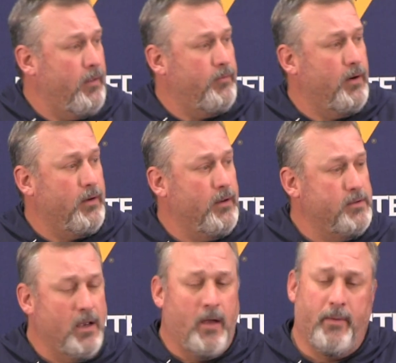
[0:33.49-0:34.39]
They've done a good
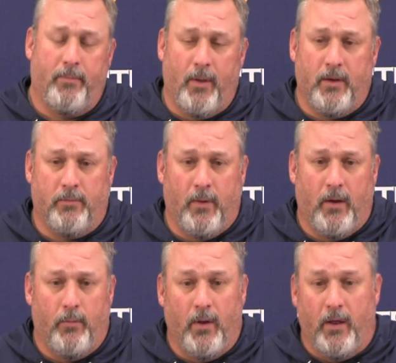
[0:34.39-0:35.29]
job. He plays
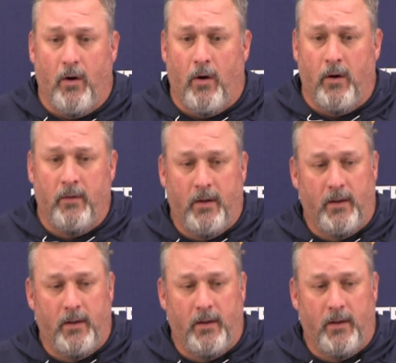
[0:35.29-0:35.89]
really hard.